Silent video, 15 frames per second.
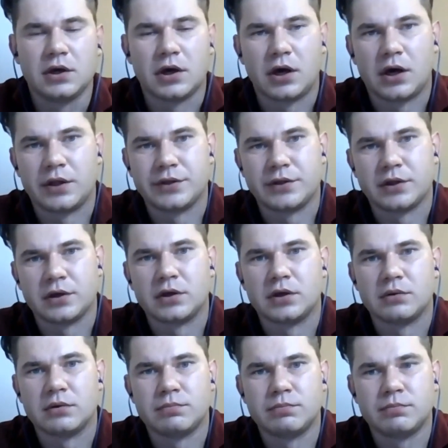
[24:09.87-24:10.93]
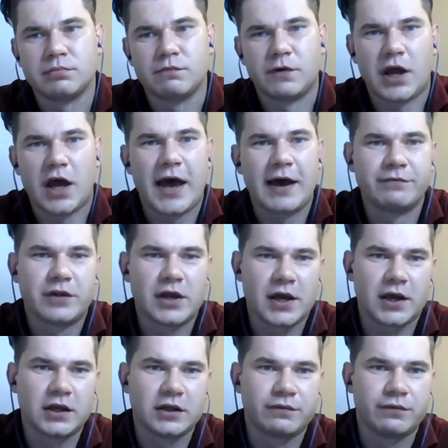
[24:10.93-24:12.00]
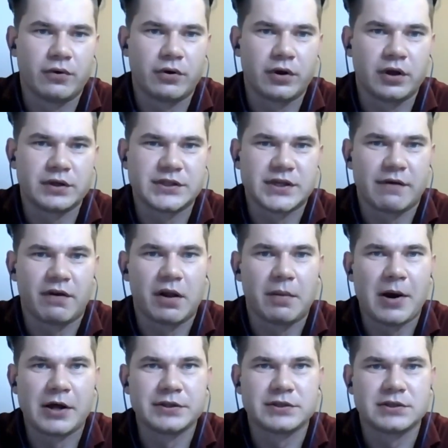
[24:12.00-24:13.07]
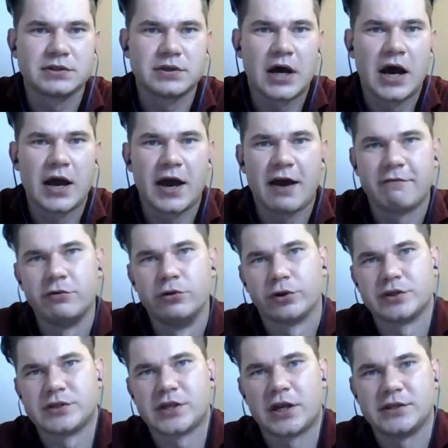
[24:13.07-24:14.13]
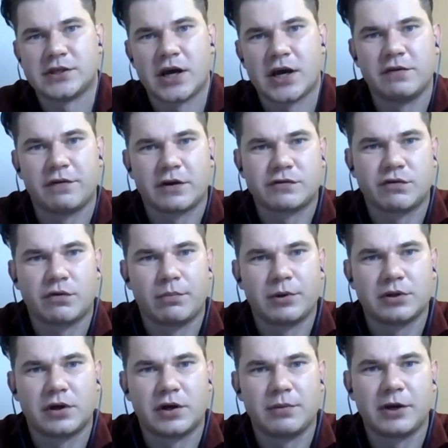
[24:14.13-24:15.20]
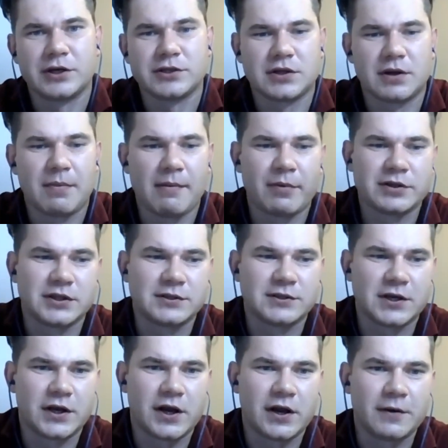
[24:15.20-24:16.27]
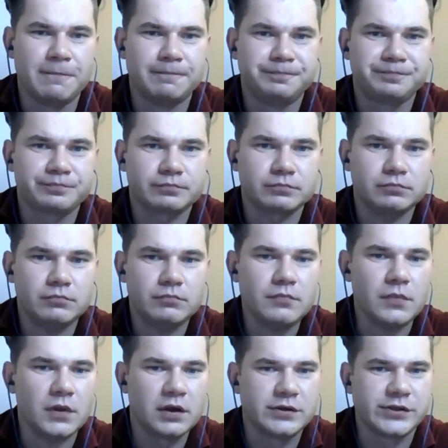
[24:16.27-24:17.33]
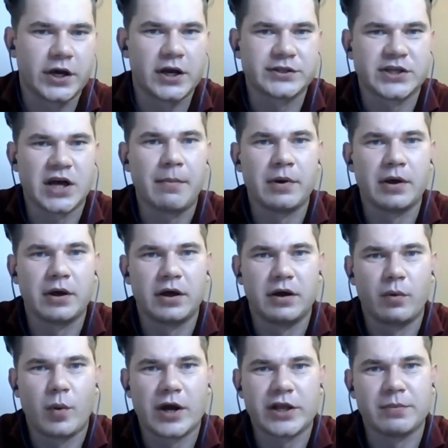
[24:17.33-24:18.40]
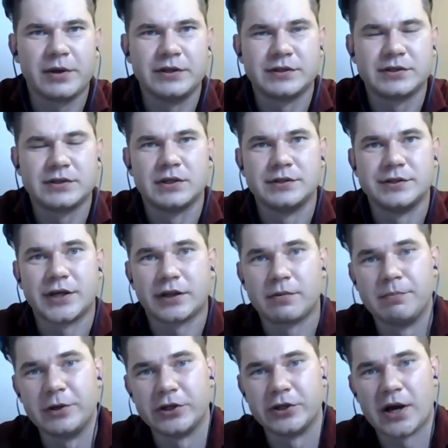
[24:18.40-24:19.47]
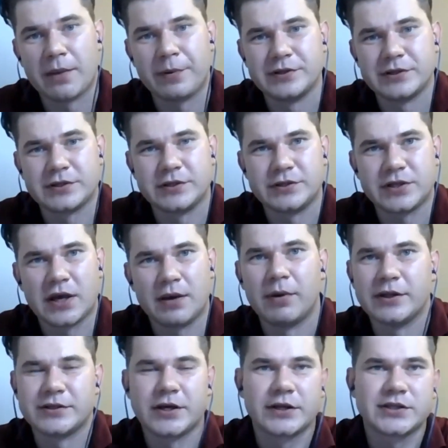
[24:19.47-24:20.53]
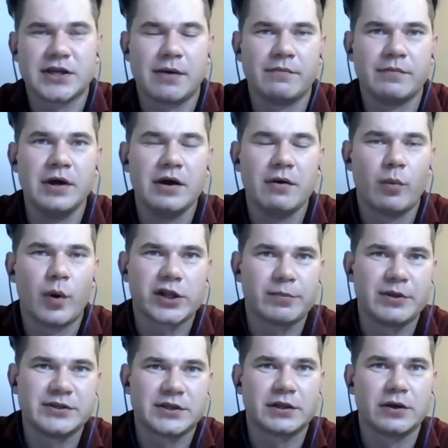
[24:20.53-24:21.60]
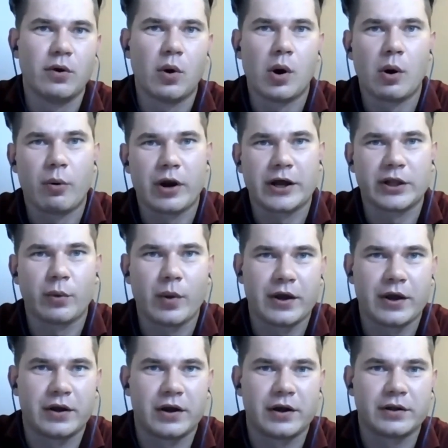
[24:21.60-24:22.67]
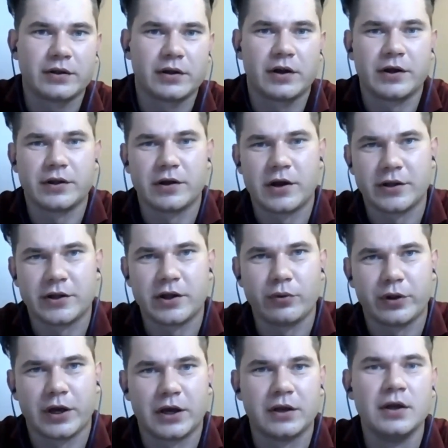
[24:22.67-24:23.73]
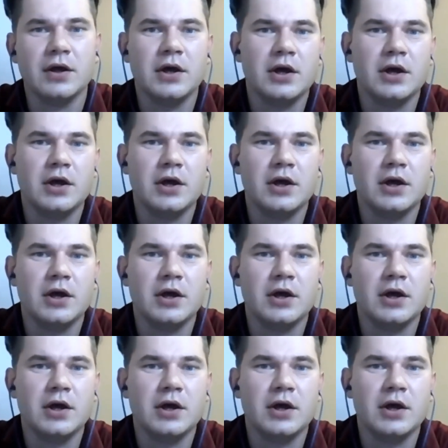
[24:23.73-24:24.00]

and when I have taken it for uh, several months, I haven't noticed any side effects from it, right? Because remember that there are there are some uh, vitamins that build up in the system and there are some vitamins that go right away right, right, right out again